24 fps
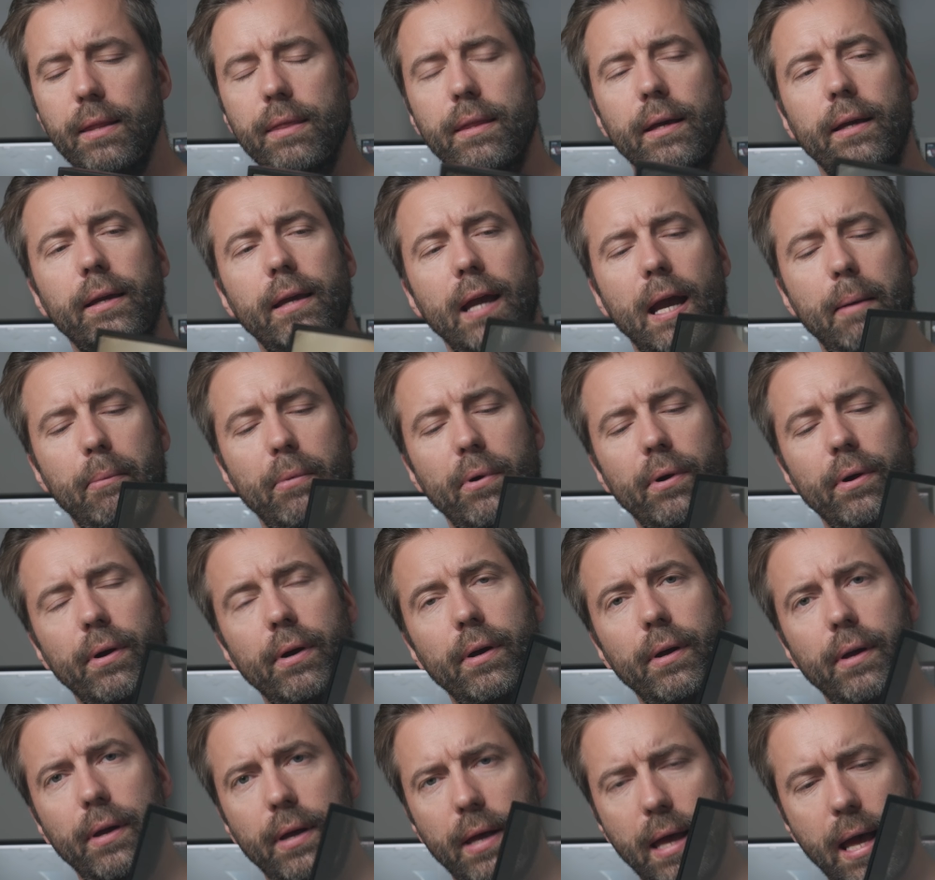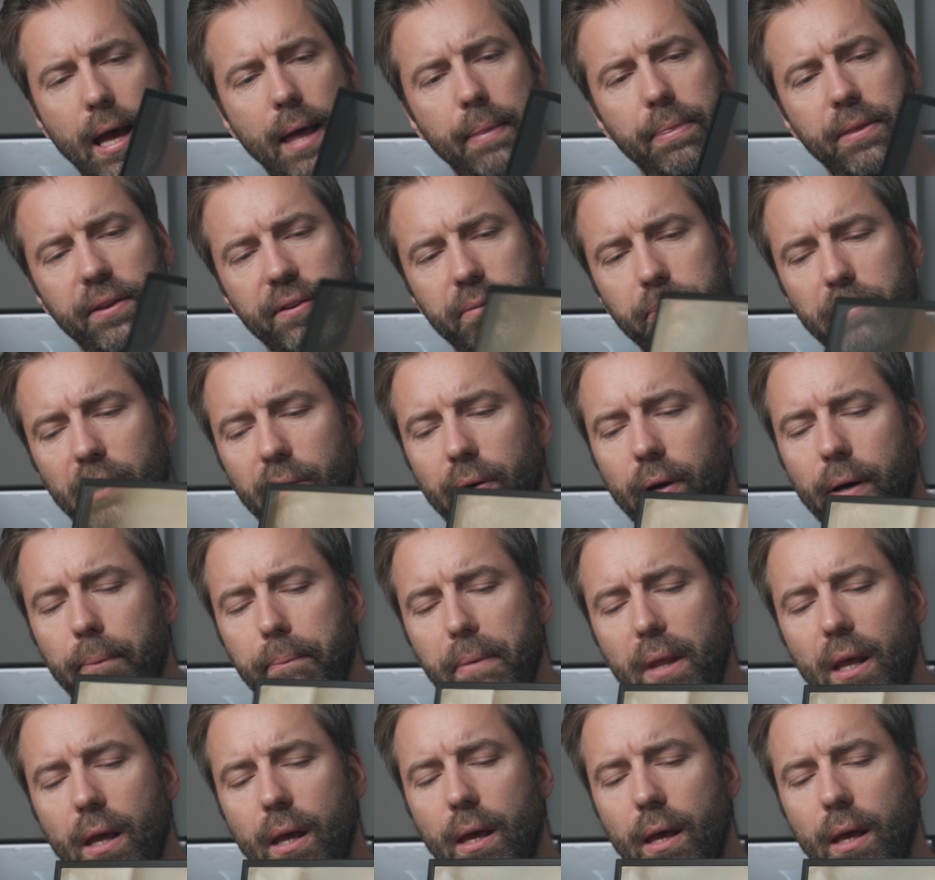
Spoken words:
the camera and this mirror.